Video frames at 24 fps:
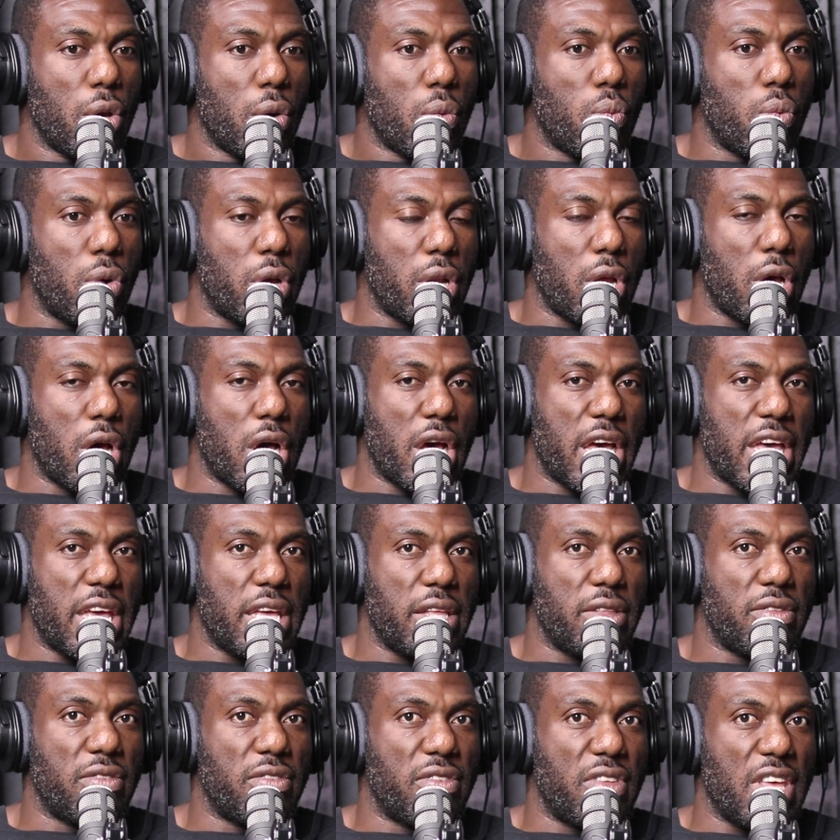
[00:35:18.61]
what I
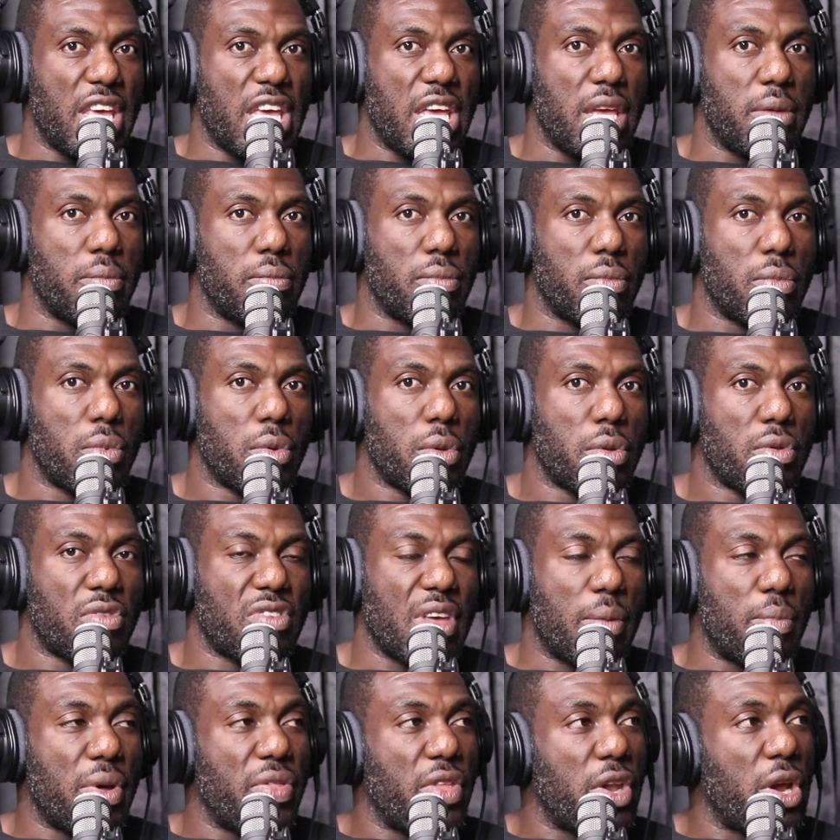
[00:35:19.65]
deem
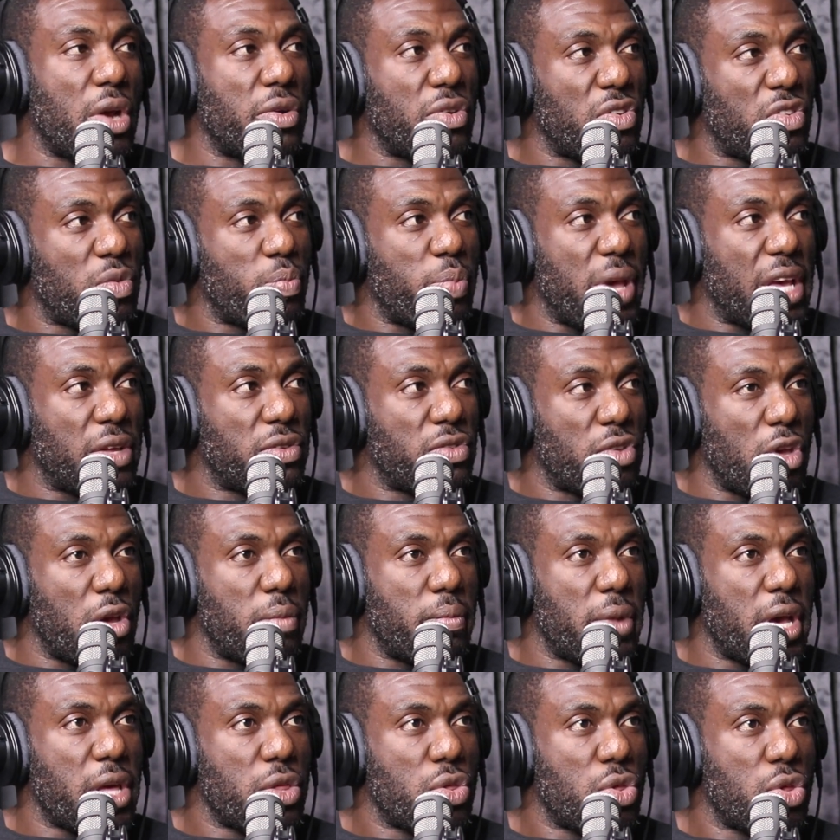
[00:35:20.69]
someone that I respect so
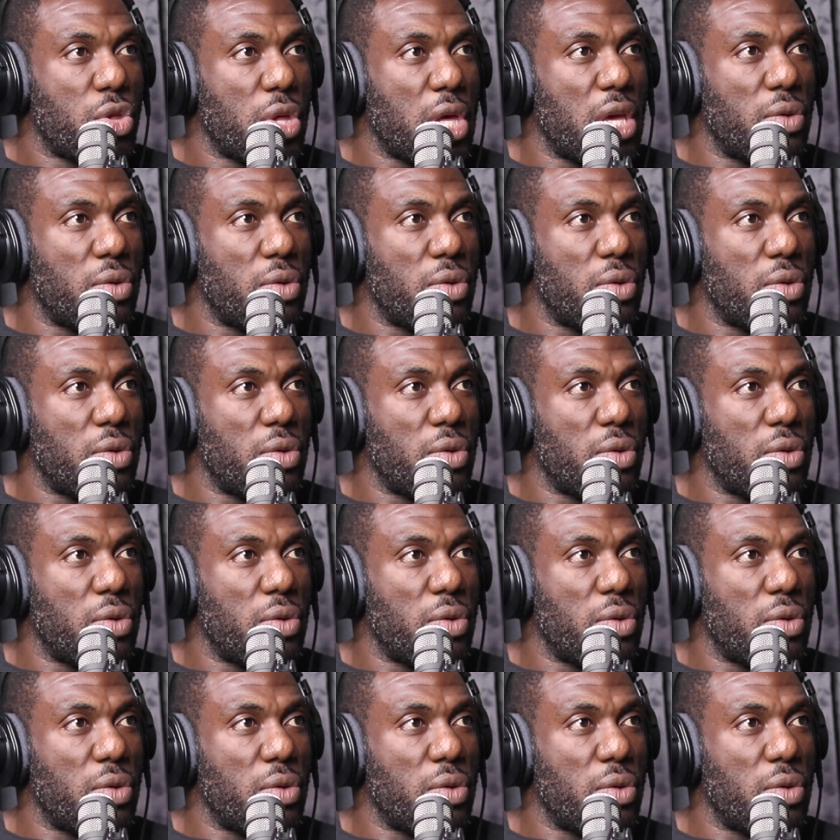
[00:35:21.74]
much?